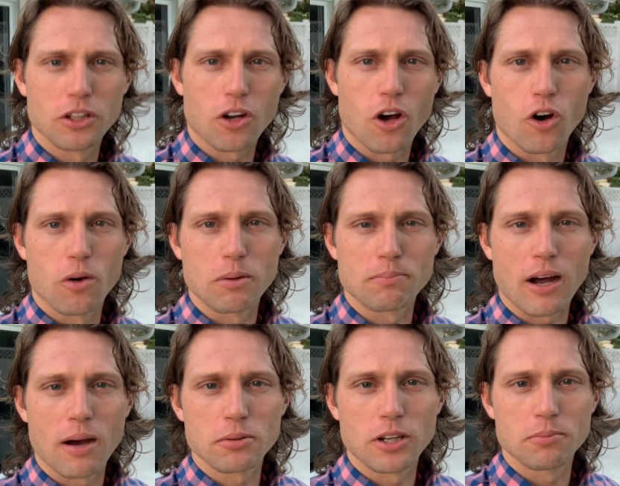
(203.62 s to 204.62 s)
little home in
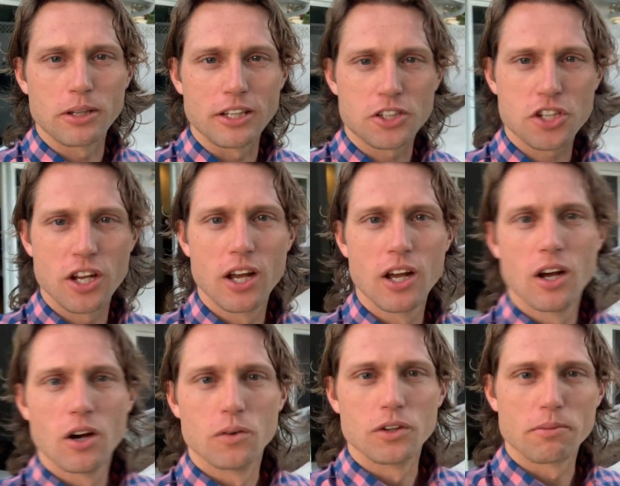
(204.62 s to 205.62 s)
Pompano Beach
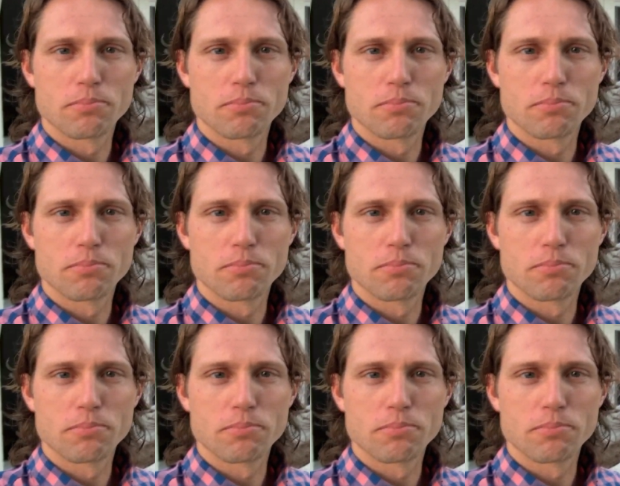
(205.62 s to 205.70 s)
with a